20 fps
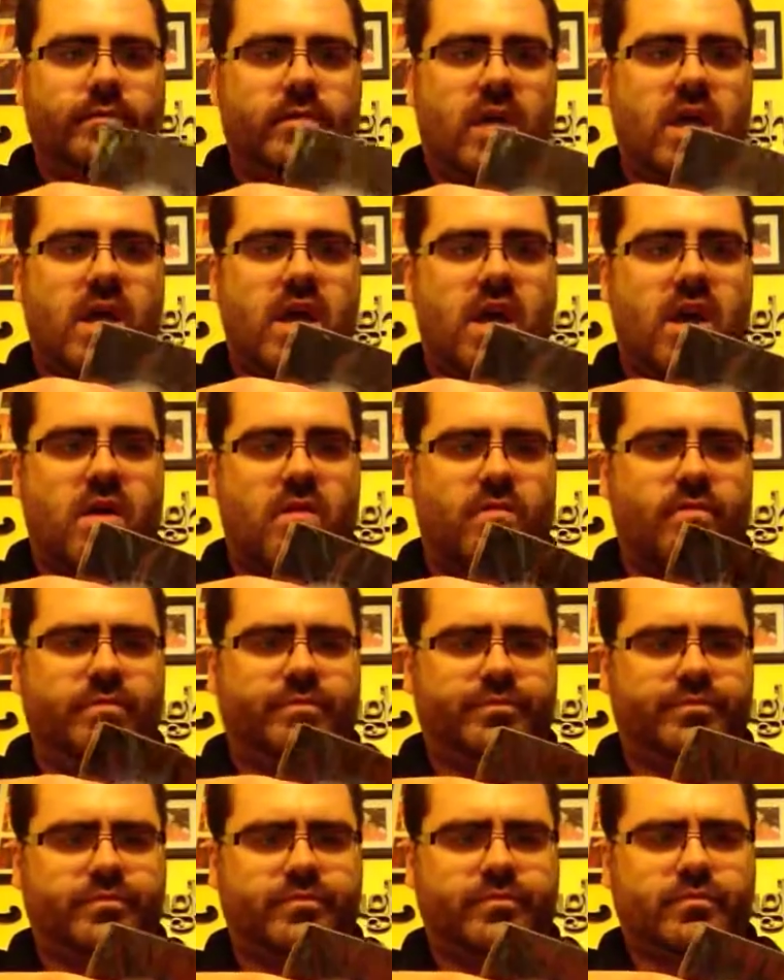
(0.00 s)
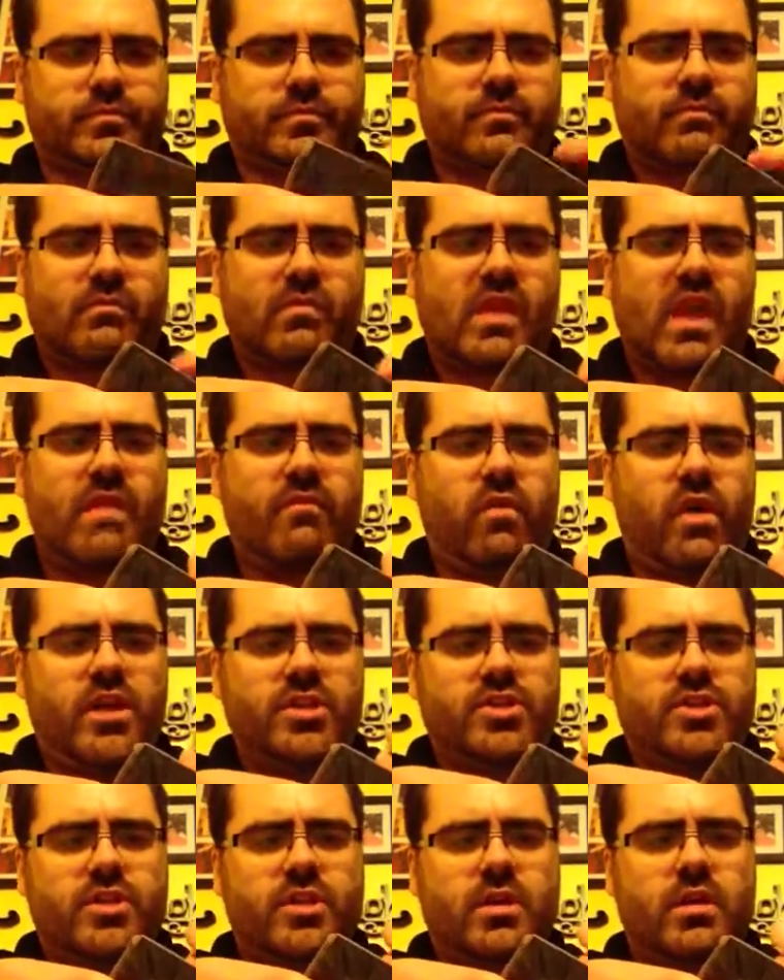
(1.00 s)
I've
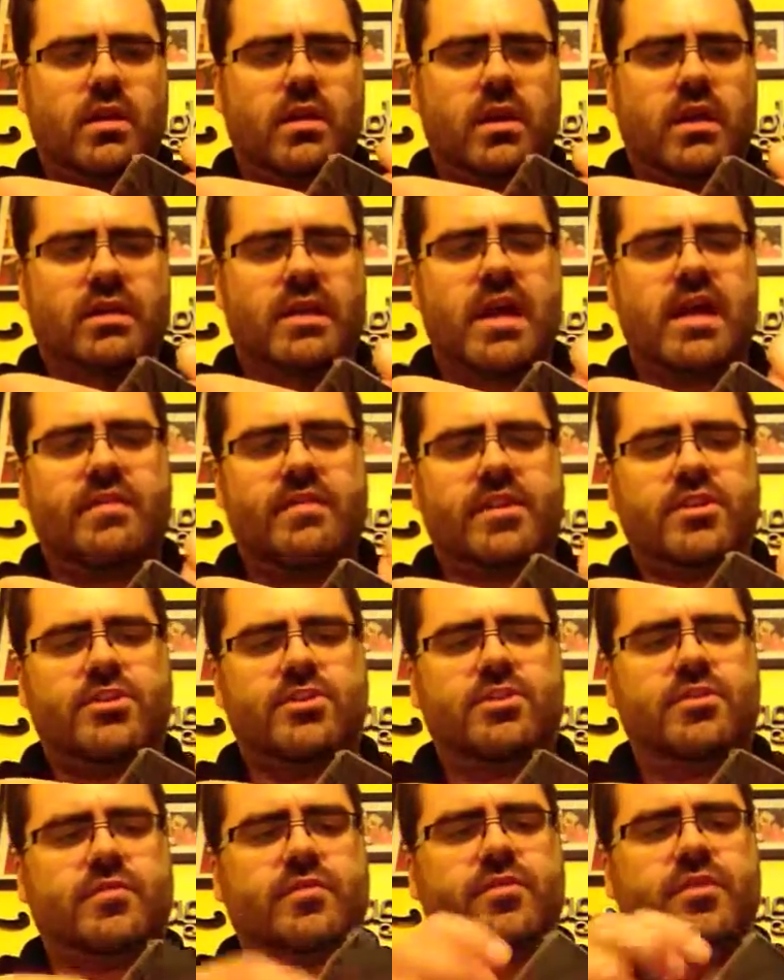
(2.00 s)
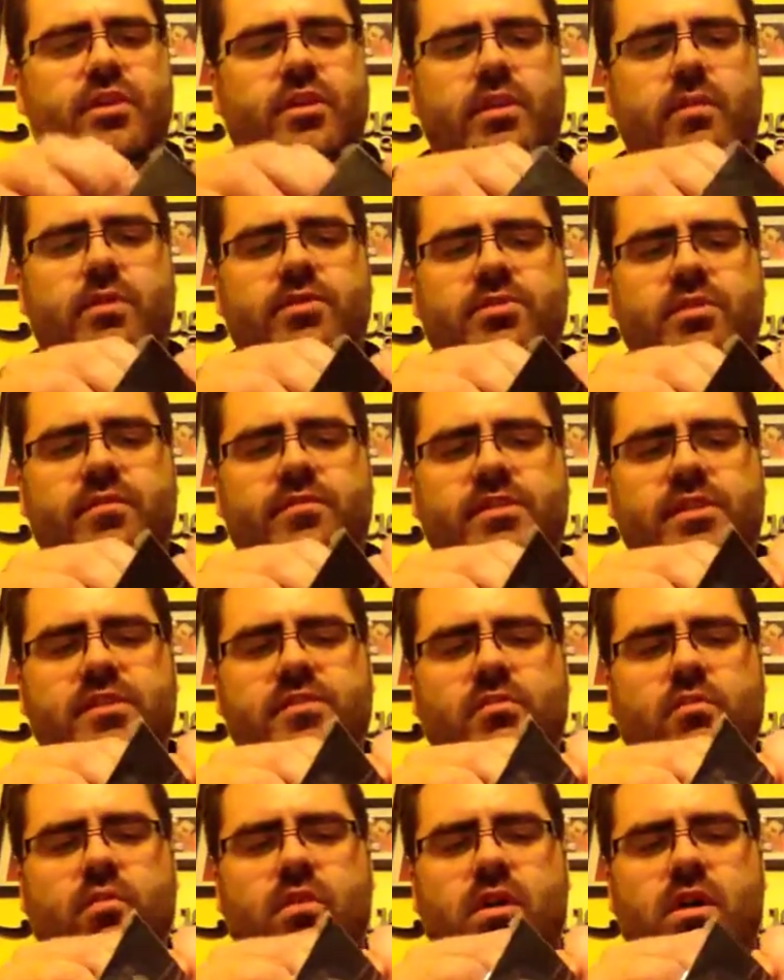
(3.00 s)
watched a lot of Agents of S.H.I.E.L.D. I watched all of
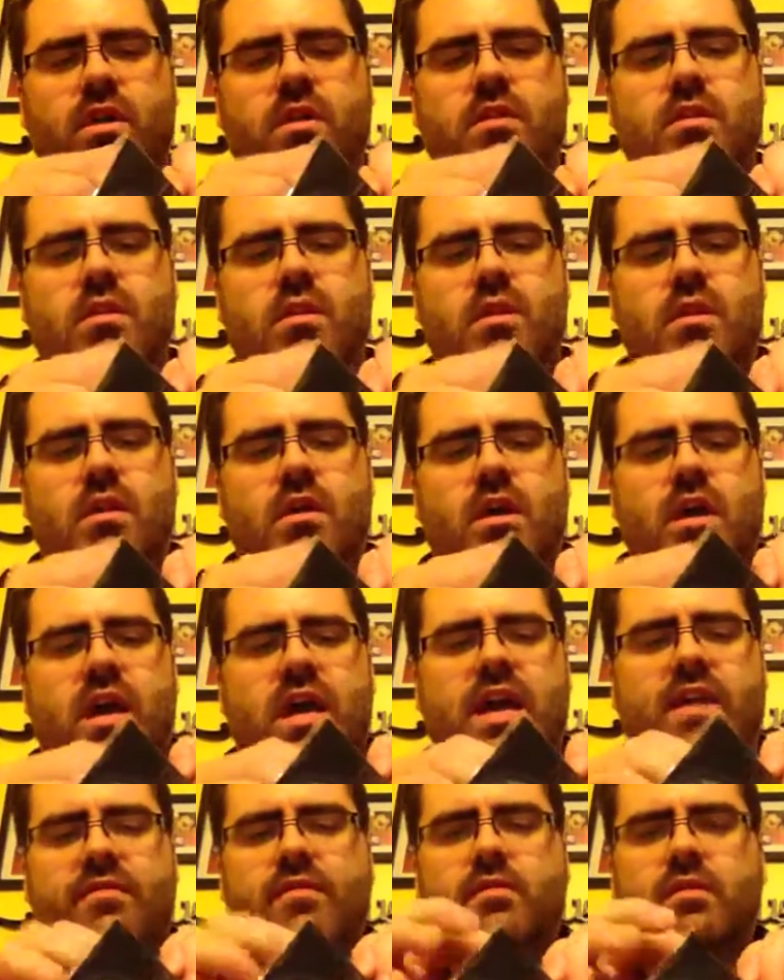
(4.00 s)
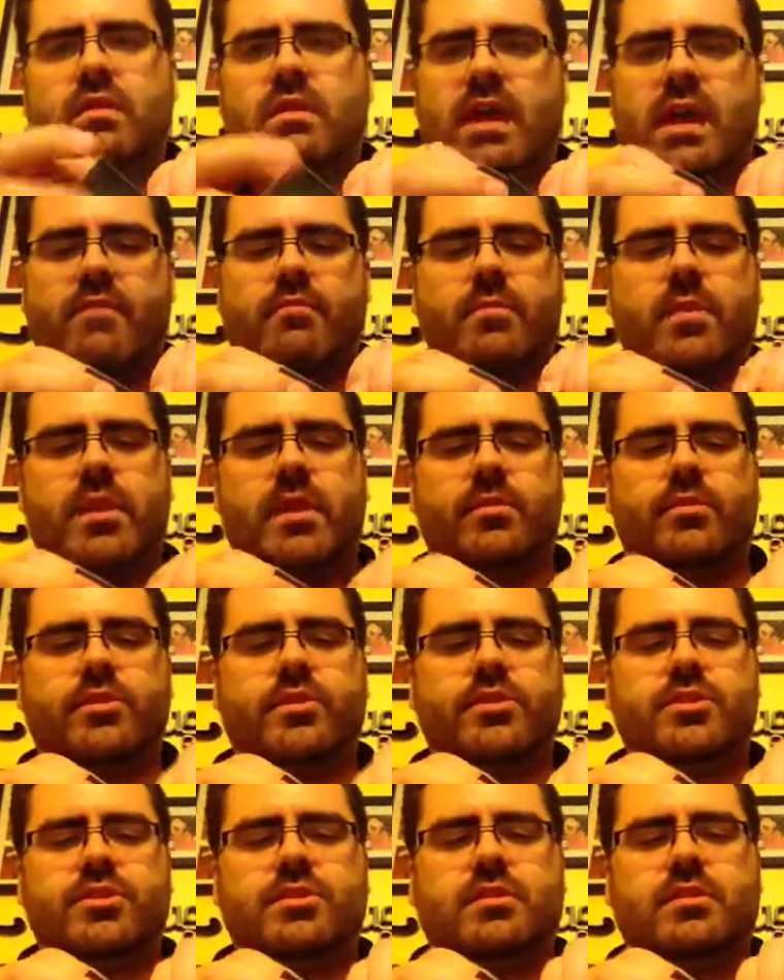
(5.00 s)
season 1. I haven't been
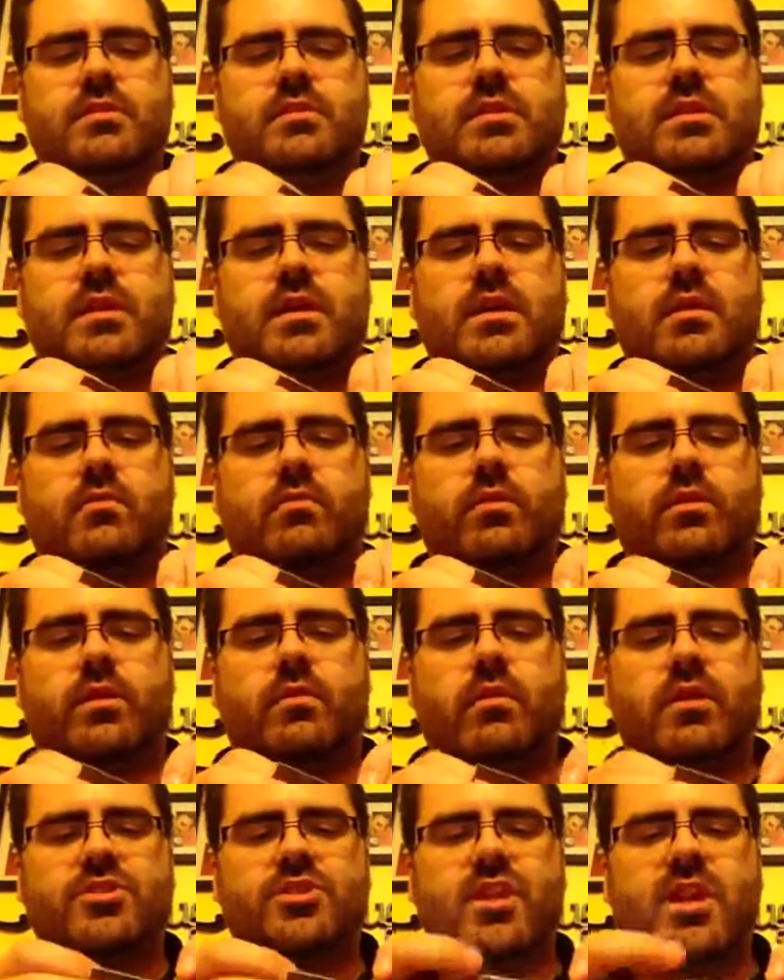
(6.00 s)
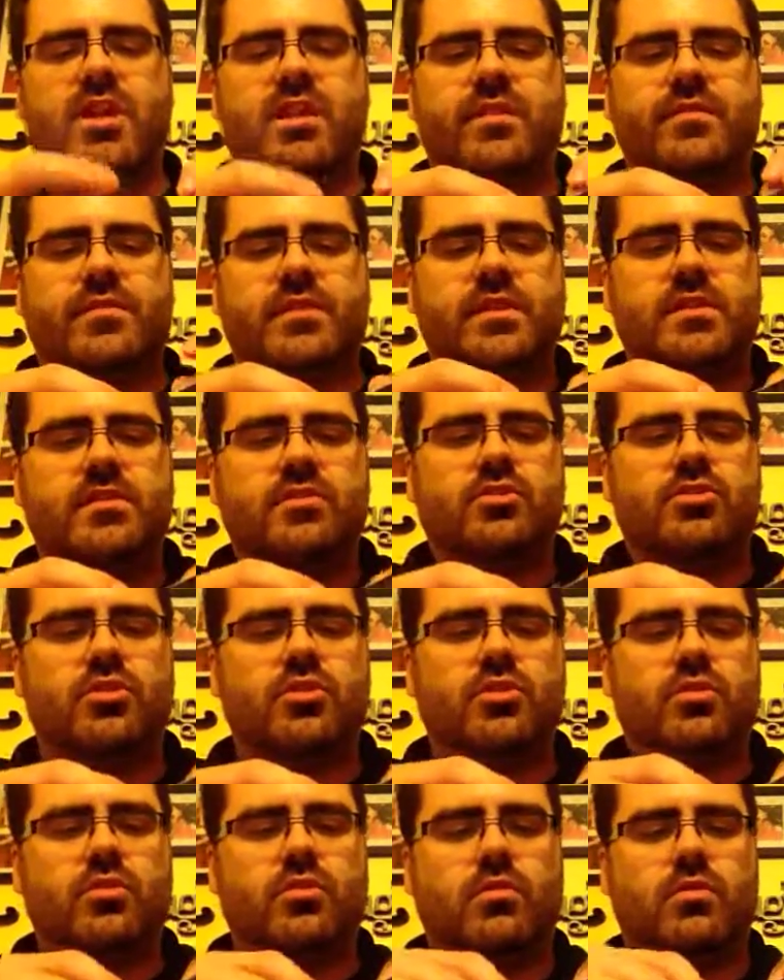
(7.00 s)
able to really watch any of season
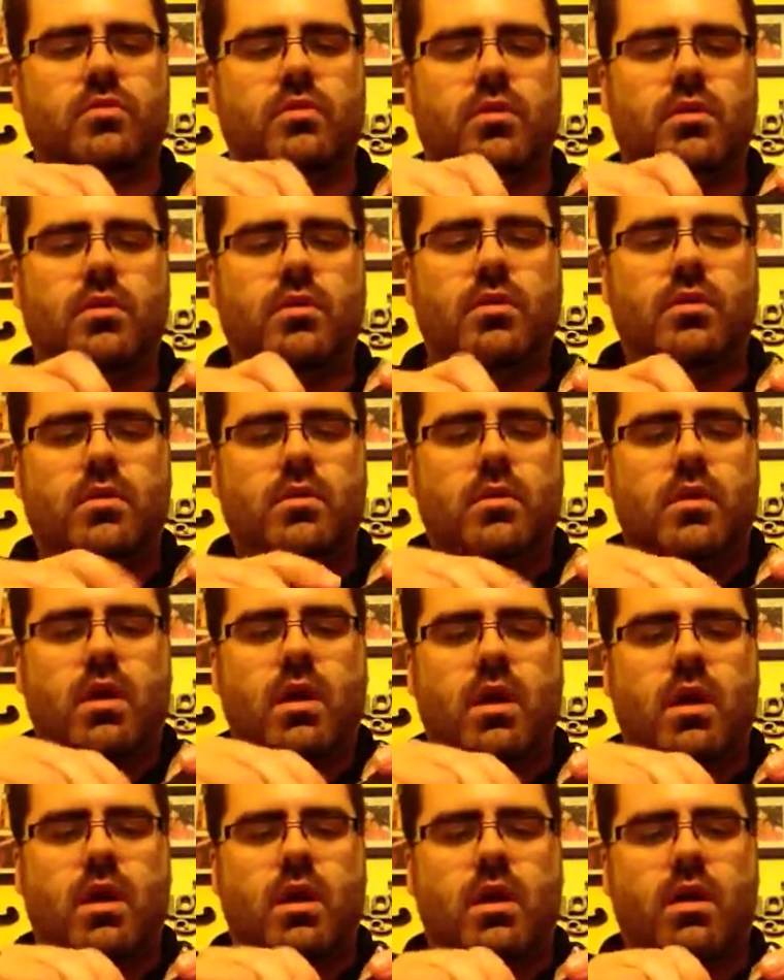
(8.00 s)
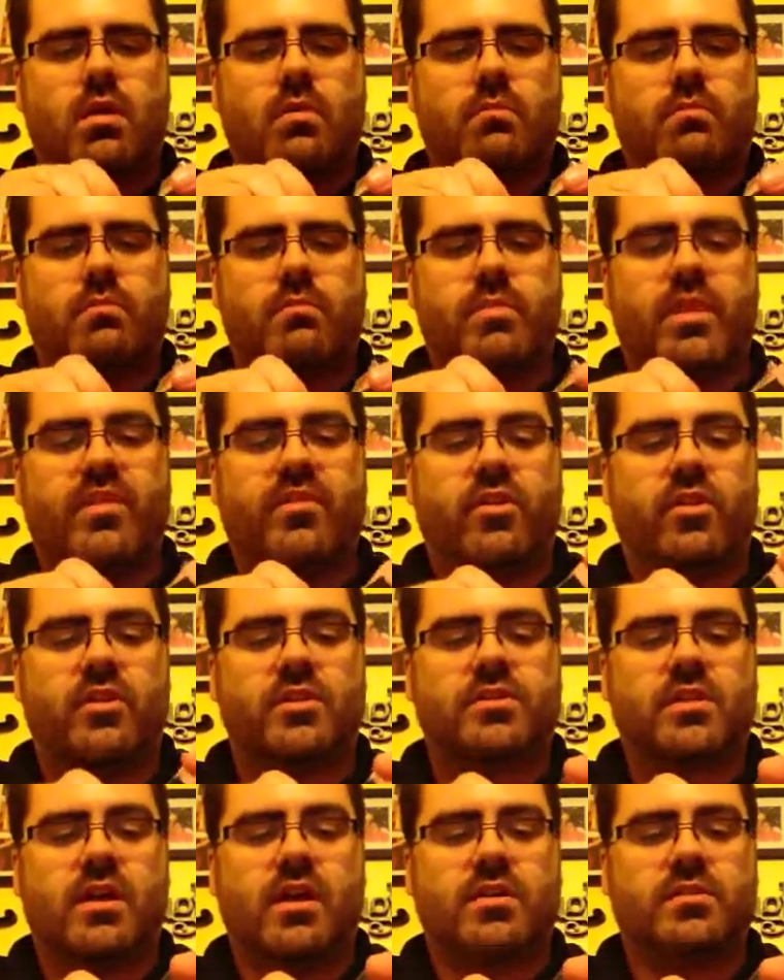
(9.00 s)
2. But I've heard
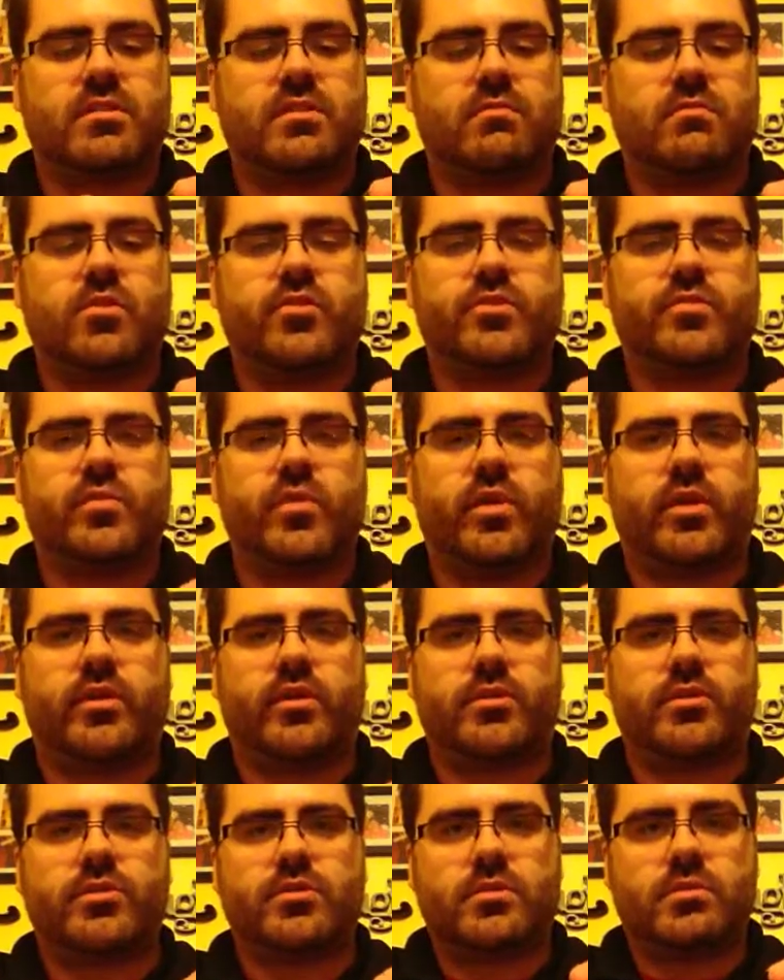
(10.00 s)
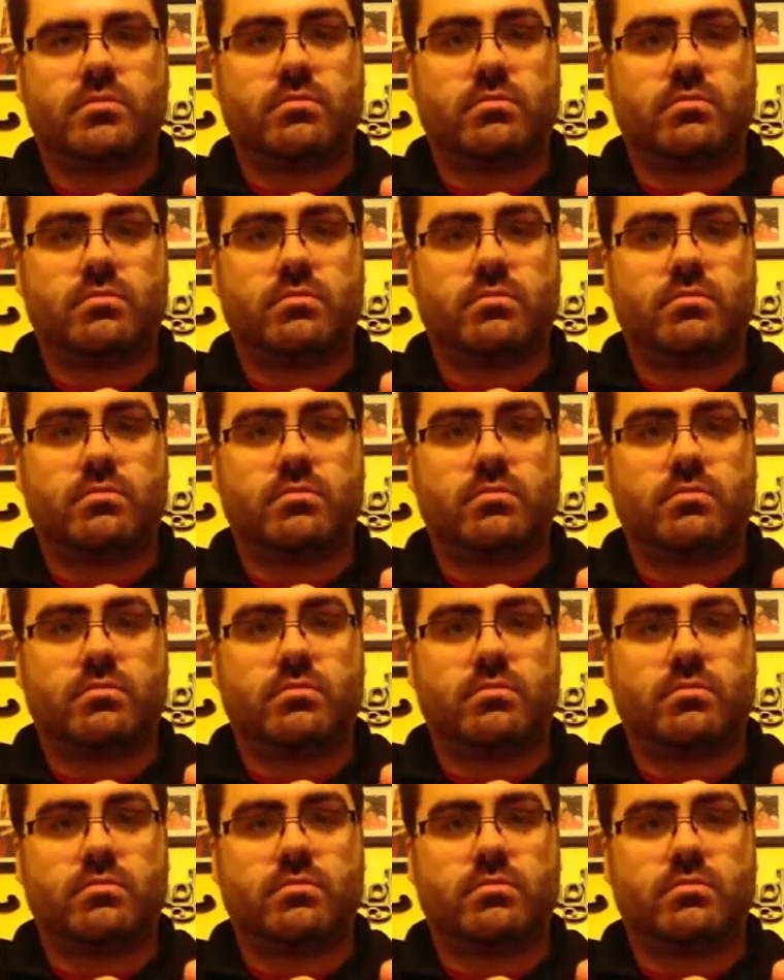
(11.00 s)
it's awesome. No spoilers.